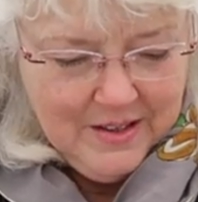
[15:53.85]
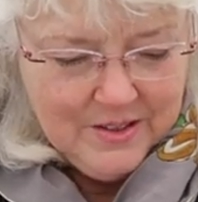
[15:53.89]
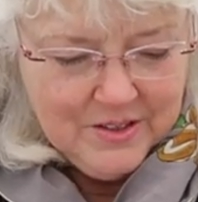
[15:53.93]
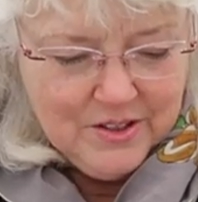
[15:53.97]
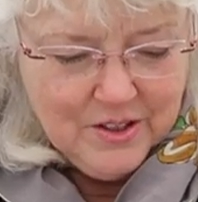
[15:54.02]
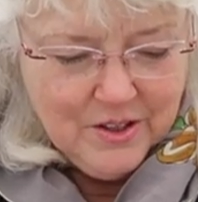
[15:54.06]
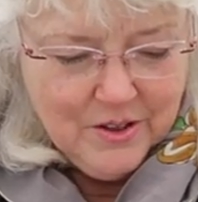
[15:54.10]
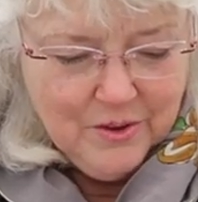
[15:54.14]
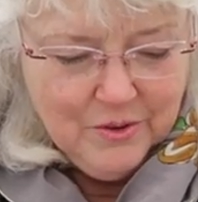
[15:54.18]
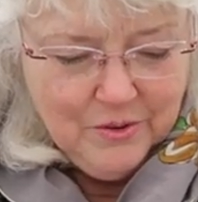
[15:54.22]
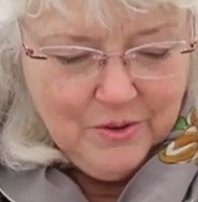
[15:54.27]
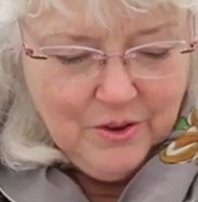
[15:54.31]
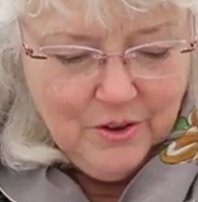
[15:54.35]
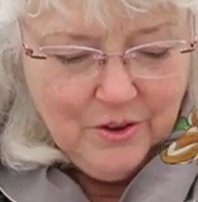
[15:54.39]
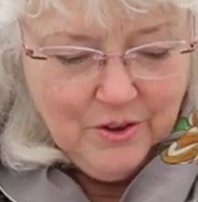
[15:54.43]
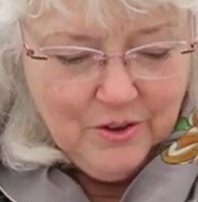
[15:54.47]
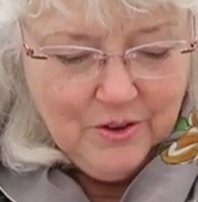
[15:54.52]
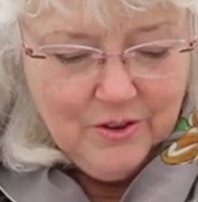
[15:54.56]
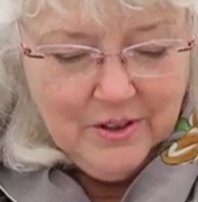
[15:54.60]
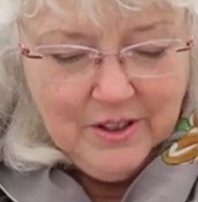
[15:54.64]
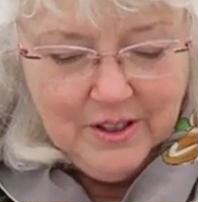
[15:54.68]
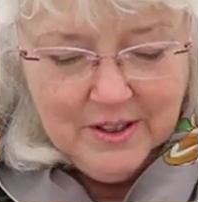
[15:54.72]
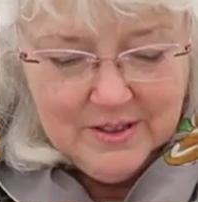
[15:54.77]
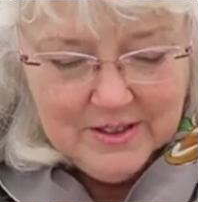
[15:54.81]
So
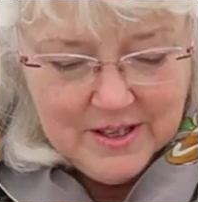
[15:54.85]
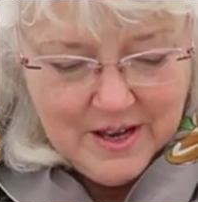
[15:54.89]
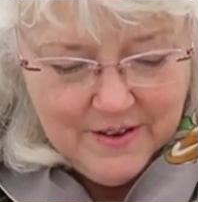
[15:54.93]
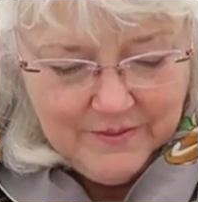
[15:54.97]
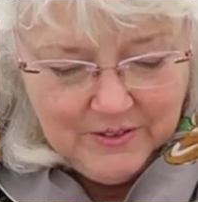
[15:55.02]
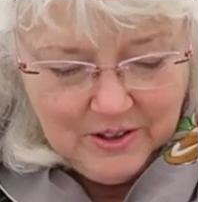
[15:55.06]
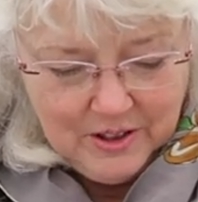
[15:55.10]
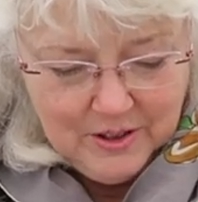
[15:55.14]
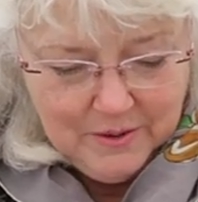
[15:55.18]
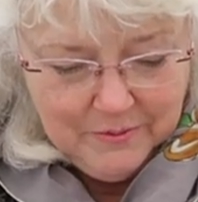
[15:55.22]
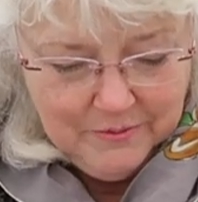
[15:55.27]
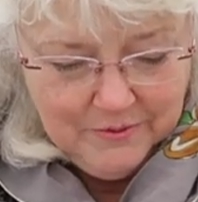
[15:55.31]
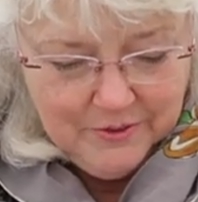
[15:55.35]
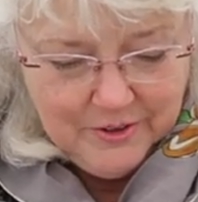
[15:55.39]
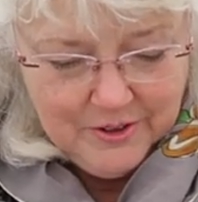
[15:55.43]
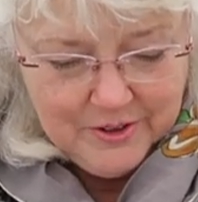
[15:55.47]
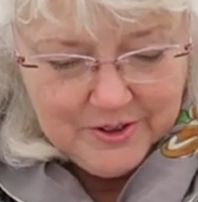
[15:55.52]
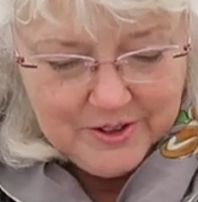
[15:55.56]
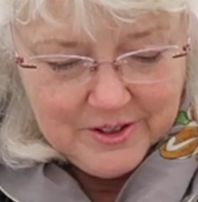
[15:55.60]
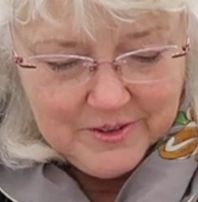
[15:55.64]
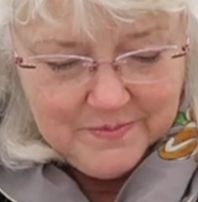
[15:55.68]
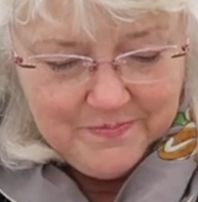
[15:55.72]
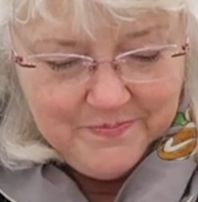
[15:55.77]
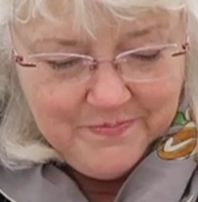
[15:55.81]
your needs have to come
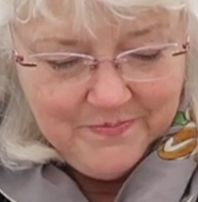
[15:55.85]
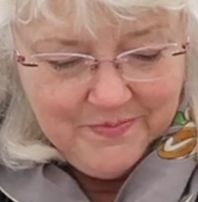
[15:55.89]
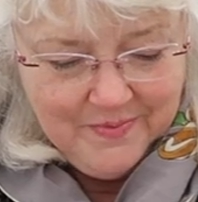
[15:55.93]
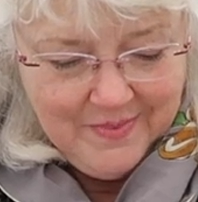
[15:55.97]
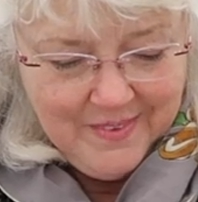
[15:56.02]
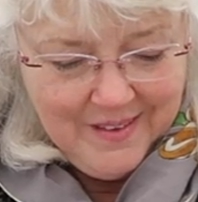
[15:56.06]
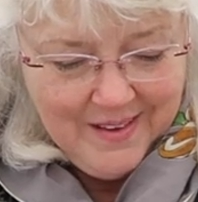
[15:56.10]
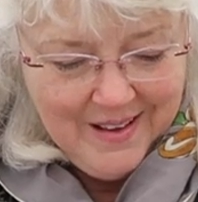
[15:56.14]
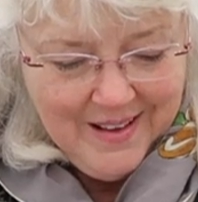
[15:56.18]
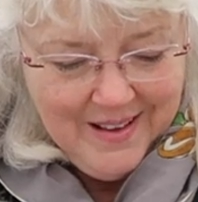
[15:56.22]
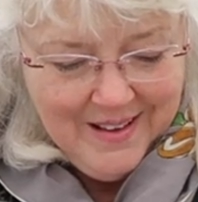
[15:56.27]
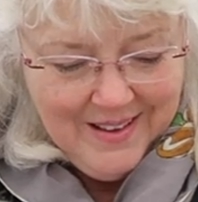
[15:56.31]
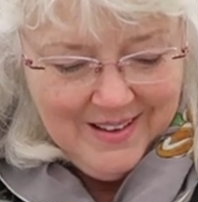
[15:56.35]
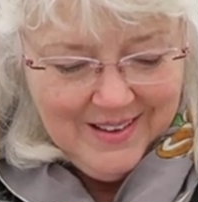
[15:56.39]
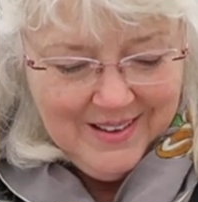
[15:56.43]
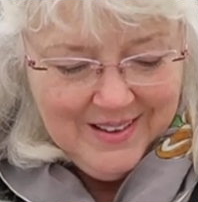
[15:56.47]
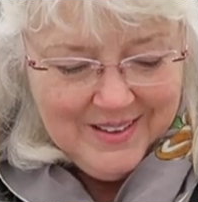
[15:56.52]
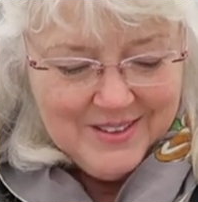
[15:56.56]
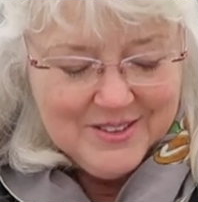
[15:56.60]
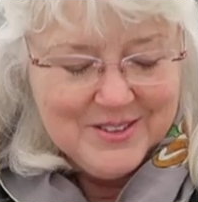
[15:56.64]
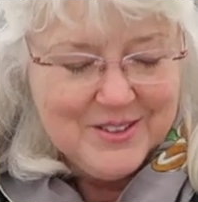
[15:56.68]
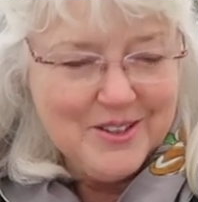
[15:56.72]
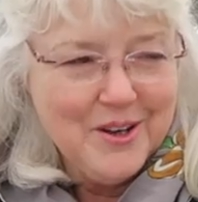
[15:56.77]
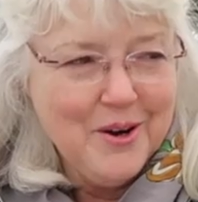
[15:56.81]
first.
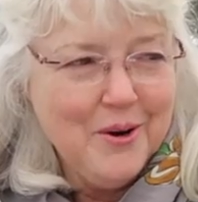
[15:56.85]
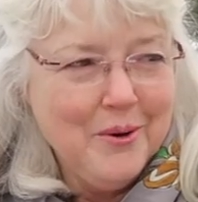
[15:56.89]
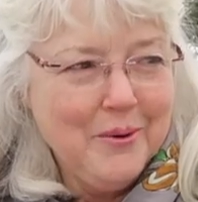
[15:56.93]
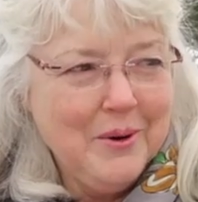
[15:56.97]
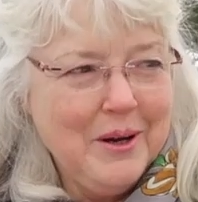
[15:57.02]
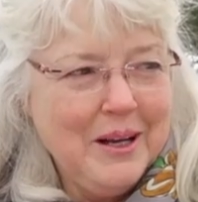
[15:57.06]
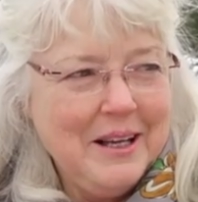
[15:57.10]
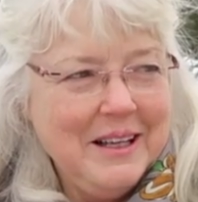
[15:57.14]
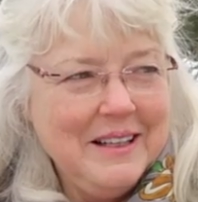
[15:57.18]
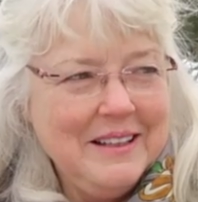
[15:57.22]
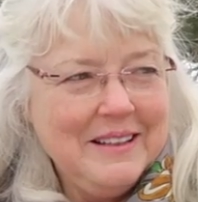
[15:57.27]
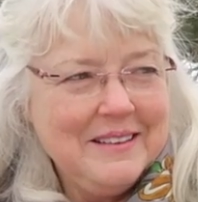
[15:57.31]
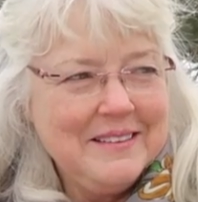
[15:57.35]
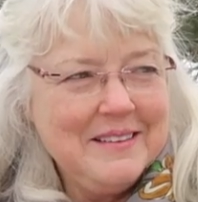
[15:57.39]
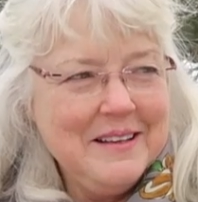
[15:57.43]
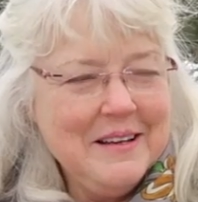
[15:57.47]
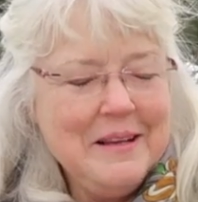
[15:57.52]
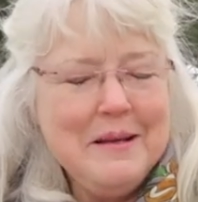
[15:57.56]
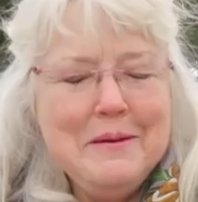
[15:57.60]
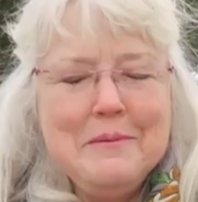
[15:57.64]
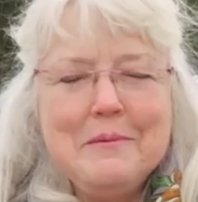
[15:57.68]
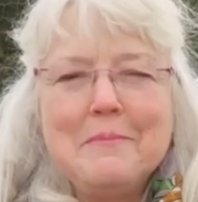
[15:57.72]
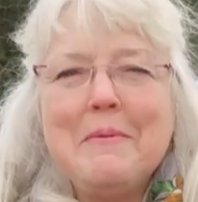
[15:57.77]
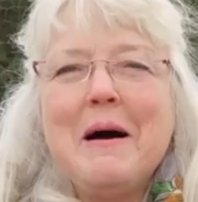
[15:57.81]
So
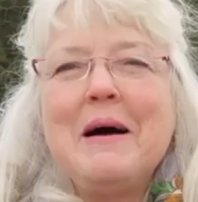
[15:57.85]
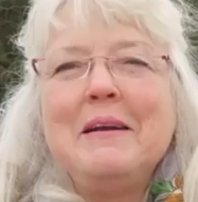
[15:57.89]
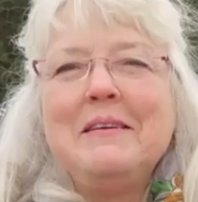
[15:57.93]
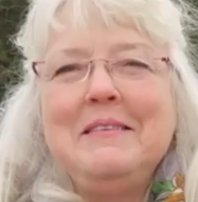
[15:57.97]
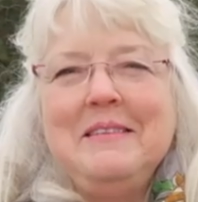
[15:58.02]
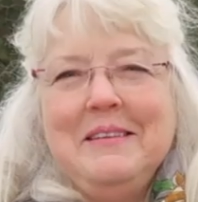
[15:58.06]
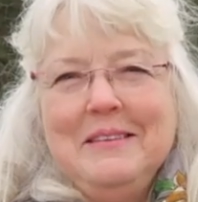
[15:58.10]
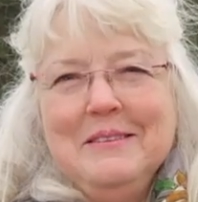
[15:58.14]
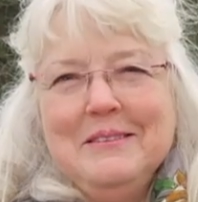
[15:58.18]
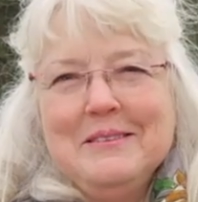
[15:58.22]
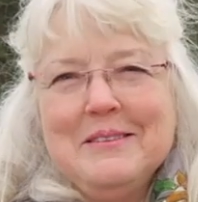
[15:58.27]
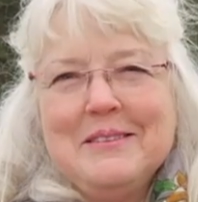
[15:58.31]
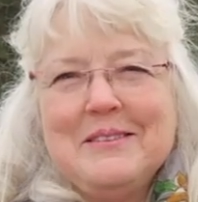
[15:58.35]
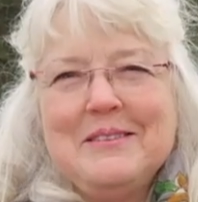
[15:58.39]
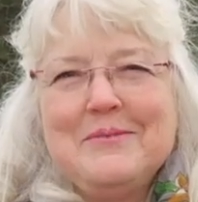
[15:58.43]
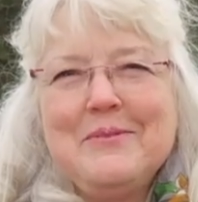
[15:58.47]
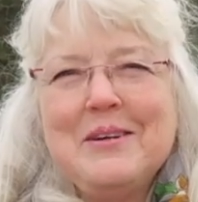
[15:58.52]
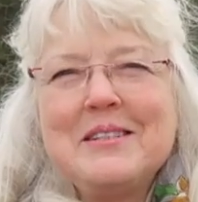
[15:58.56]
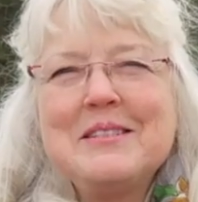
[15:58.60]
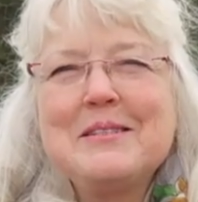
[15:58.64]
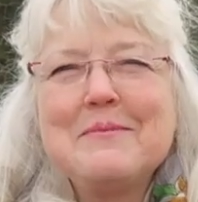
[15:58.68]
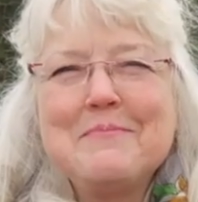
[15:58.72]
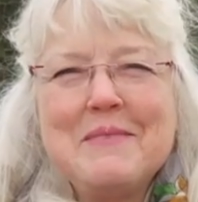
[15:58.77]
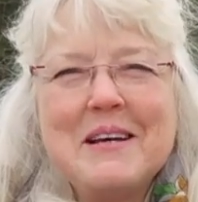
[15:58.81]
thinking about deals,
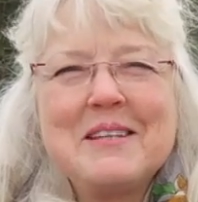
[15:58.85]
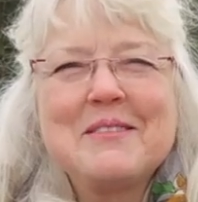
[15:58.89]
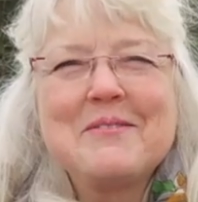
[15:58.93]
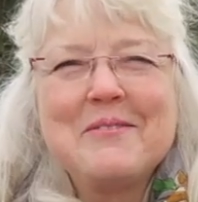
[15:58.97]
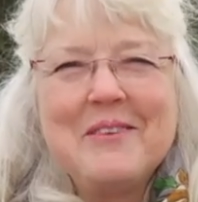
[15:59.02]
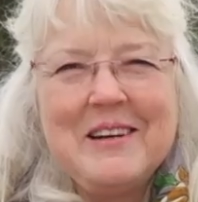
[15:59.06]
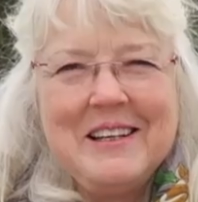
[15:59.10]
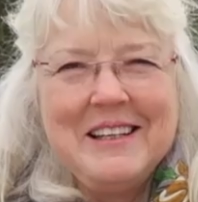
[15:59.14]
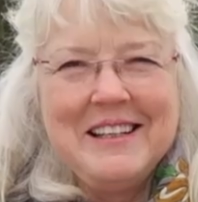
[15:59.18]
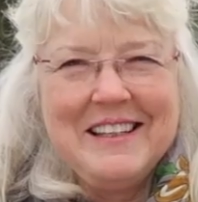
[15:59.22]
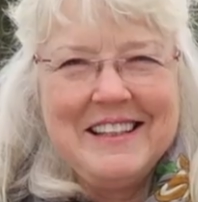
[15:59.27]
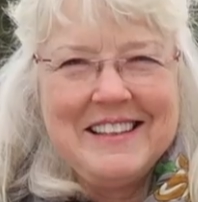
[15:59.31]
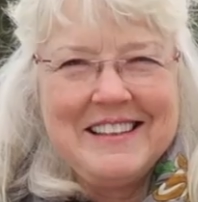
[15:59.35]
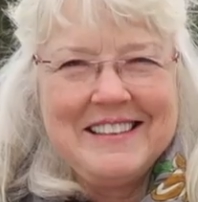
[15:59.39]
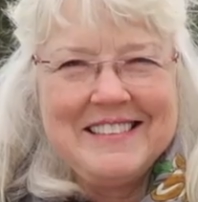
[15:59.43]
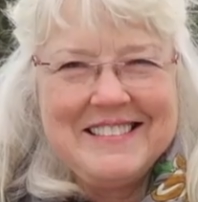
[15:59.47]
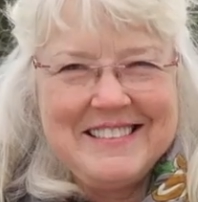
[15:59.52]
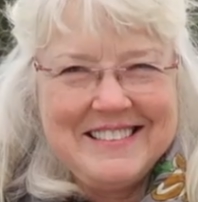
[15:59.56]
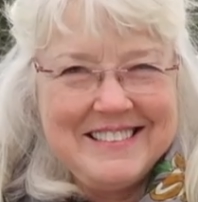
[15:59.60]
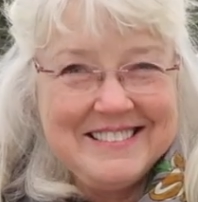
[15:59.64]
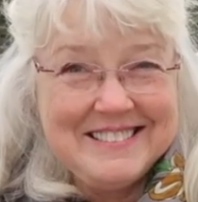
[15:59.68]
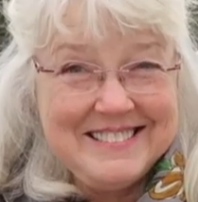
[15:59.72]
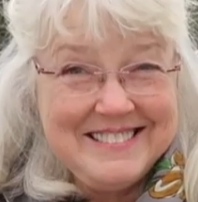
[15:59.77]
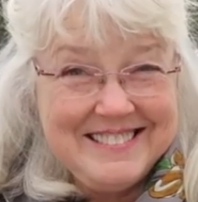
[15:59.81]
what's the best way to get a
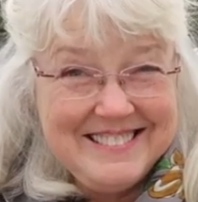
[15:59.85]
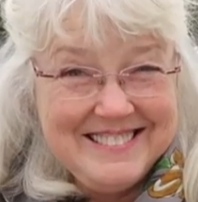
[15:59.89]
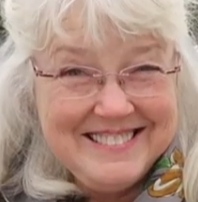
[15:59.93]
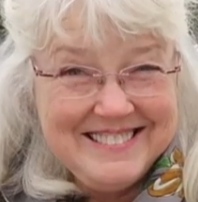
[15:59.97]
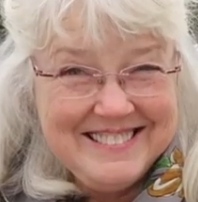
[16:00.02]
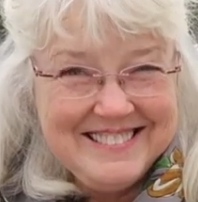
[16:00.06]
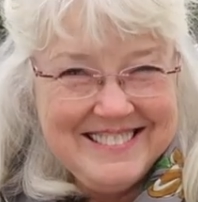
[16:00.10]
deal?